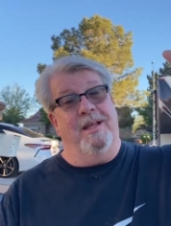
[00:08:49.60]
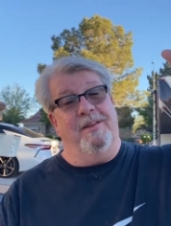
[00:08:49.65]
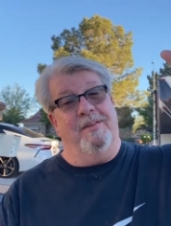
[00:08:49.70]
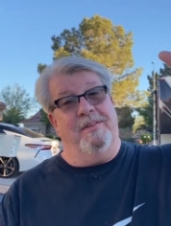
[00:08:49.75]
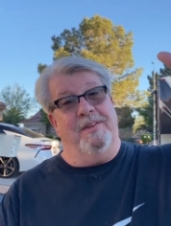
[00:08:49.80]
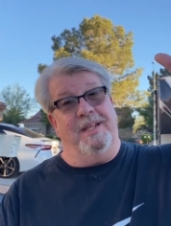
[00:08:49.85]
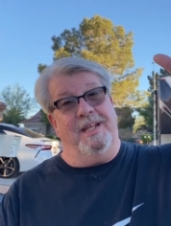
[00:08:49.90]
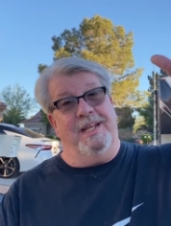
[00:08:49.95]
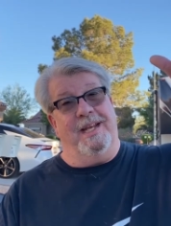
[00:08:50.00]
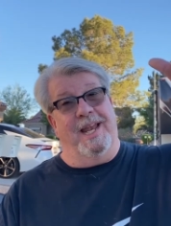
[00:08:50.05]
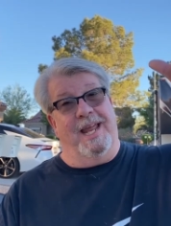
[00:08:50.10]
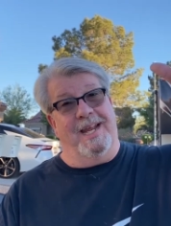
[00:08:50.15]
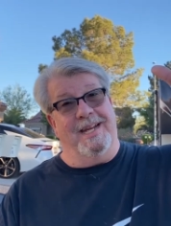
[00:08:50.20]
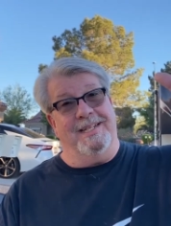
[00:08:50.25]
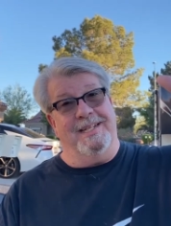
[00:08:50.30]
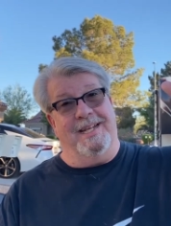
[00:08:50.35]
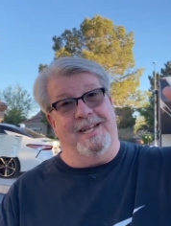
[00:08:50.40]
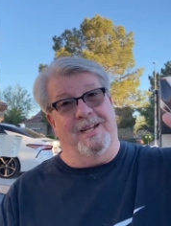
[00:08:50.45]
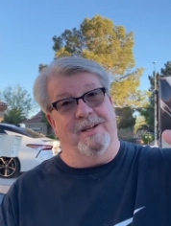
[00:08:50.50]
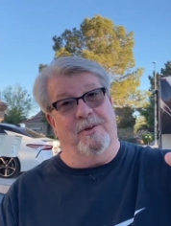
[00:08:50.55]
the
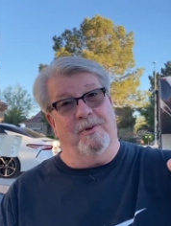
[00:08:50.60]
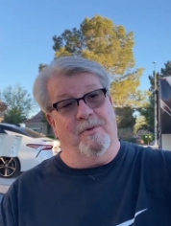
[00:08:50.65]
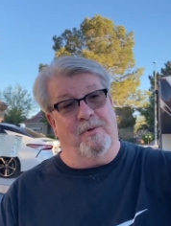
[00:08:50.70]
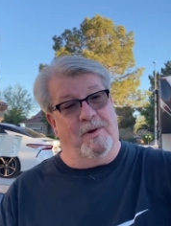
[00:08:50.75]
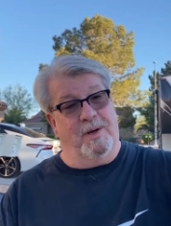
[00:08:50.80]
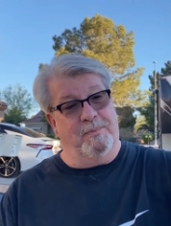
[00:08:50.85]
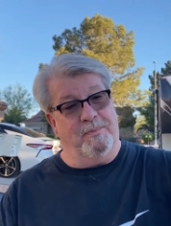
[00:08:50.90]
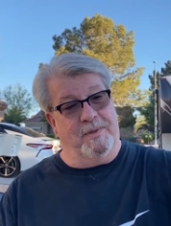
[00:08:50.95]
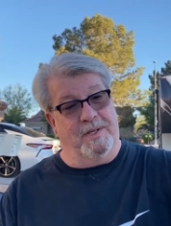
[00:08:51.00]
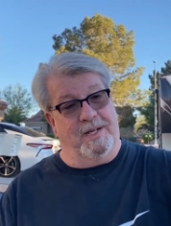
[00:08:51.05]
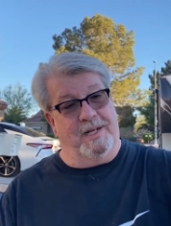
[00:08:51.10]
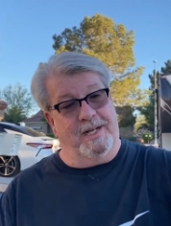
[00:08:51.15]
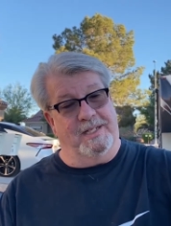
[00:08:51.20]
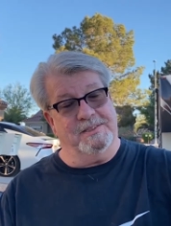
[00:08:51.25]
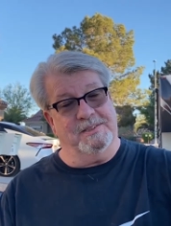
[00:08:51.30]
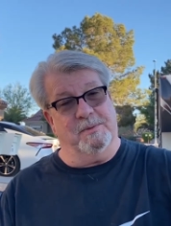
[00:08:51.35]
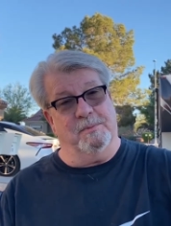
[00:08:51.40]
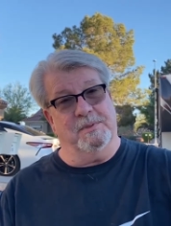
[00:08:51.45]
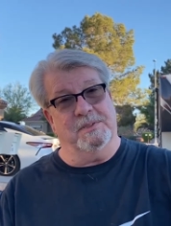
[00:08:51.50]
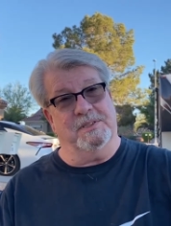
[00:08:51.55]
landing gear gripped it
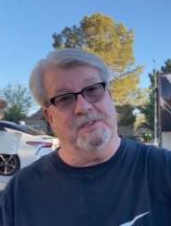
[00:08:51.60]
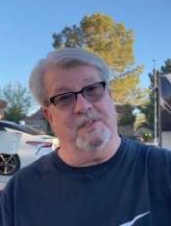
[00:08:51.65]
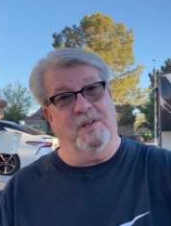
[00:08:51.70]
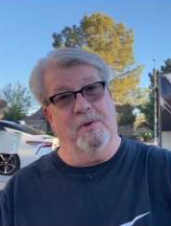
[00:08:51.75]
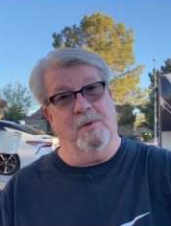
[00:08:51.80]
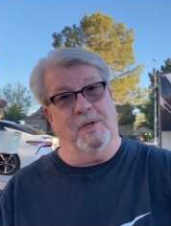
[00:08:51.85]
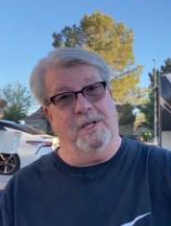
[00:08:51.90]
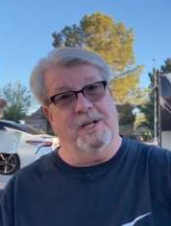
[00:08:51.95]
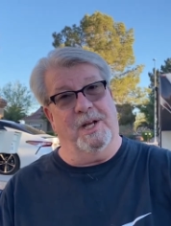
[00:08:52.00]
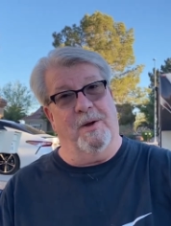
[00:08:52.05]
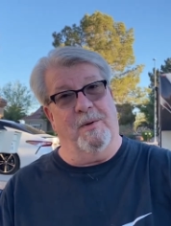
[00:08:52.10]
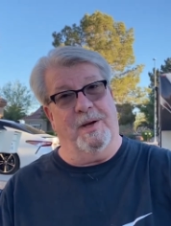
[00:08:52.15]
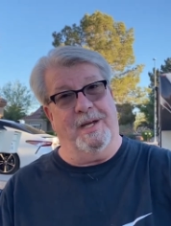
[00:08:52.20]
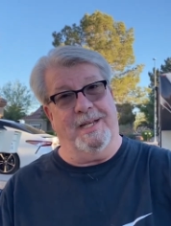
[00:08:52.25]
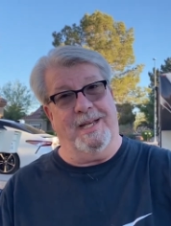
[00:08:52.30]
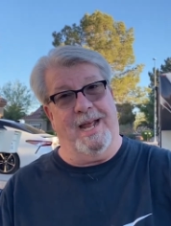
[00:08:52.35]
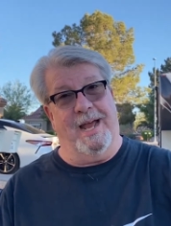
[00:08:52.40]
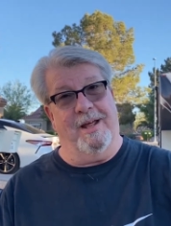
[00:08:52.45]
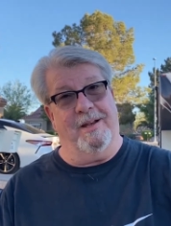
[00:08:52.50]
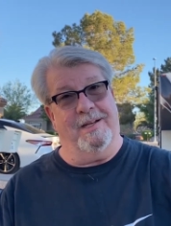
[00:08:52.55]
as it was slowly going
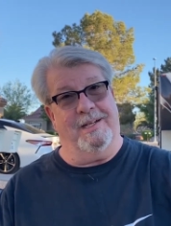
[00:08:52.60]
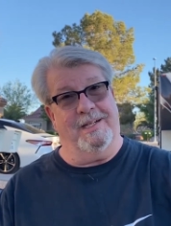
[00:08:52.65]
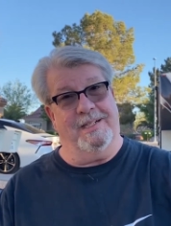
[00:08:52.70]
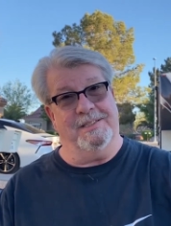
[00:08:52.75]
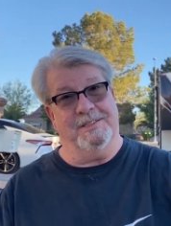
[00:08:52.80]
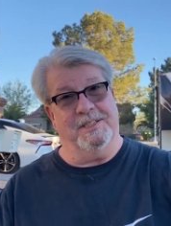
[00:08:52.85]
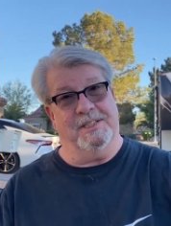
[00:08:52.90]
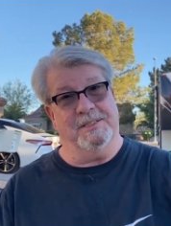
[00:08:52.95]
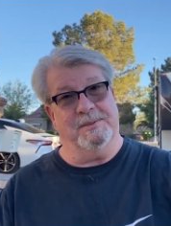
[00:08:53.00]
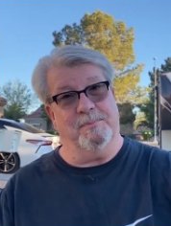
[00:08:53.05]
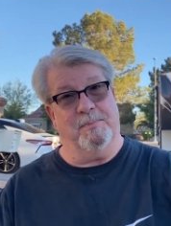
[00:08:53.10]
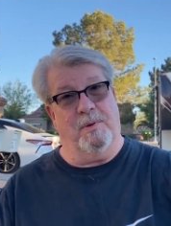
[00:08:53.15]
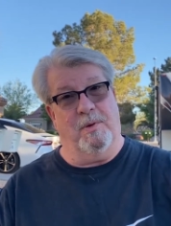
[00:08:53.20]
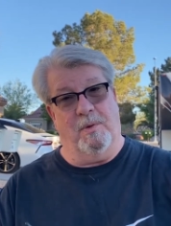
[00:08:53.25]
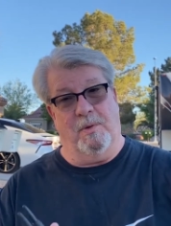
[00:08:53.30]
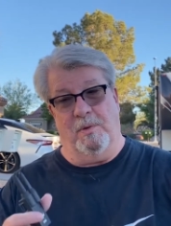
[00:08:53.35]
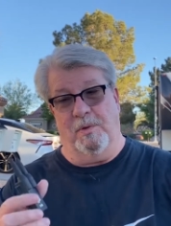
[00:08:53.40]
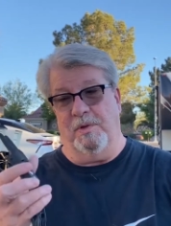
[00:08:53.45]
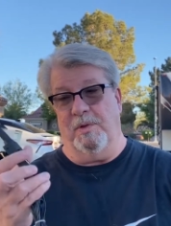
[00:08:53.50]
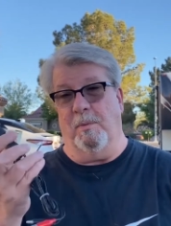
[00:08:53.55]
down, and it just
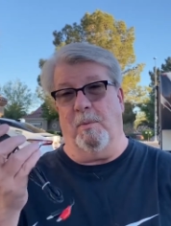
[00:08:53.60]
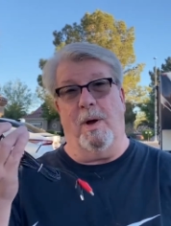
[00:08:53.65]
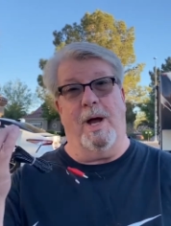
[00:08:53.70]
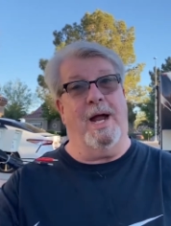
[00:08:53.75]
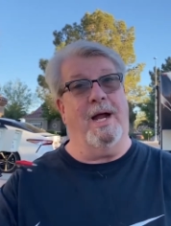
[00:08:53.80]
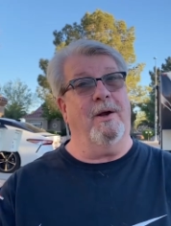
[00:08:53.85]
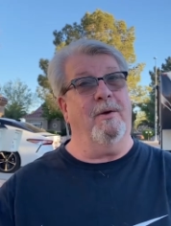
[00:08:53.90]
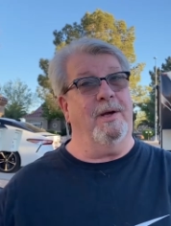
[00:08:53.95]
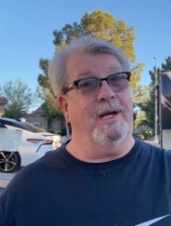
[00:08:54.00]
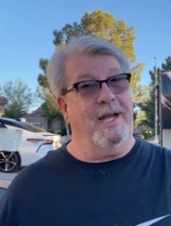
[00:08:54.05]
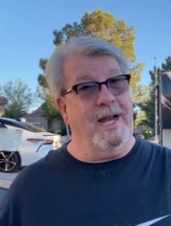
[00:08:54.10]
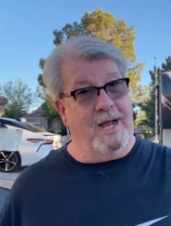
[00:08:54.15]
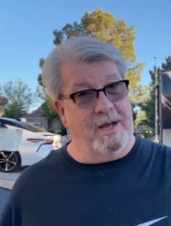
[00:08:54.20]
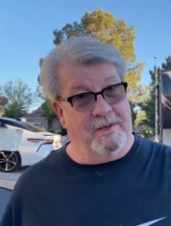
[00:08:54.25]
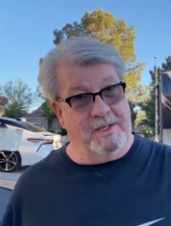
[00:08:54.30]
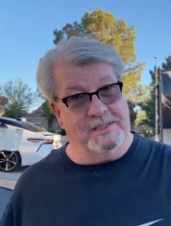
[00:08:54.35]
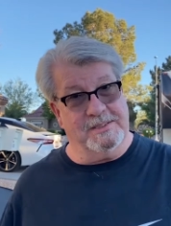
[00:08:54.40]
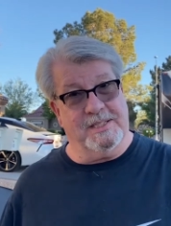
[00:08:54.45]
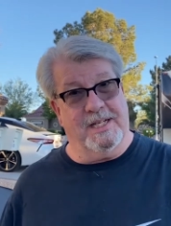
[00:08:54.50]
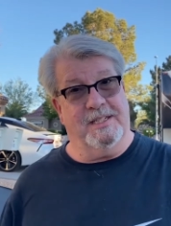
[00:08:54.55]
pulled the wiring
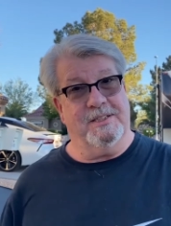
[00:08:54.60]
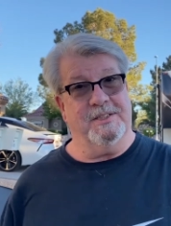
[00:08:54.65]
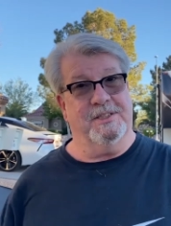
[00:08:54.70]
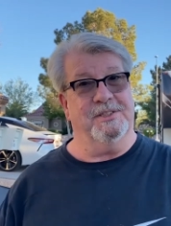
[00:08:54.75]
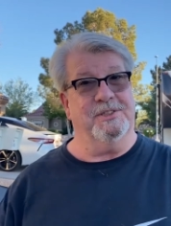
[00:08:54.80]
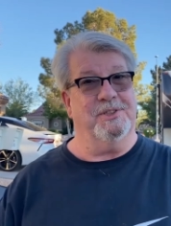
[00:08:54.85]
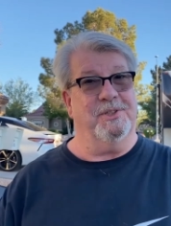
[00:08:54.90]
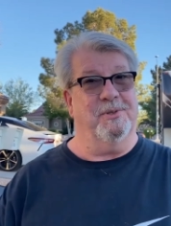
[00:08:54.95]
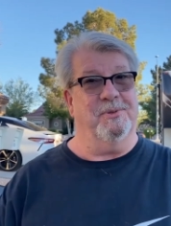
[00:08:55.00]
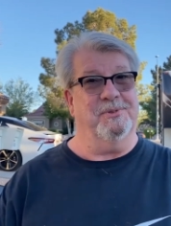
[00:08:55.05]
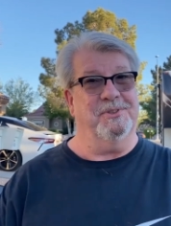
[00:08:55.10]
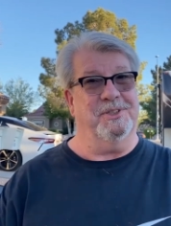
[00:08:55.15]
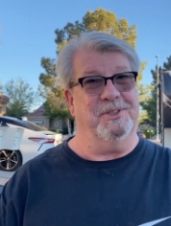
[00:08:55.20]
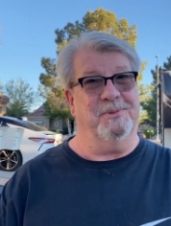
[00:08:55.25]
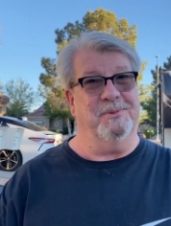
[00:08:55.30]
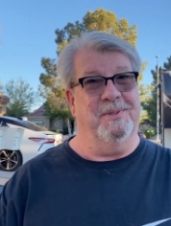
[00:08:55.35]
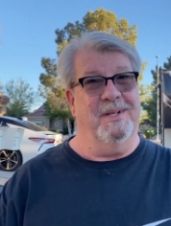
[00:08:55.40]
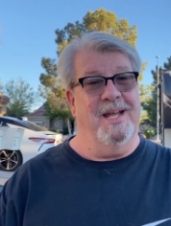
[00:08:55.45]
out as I just showed you.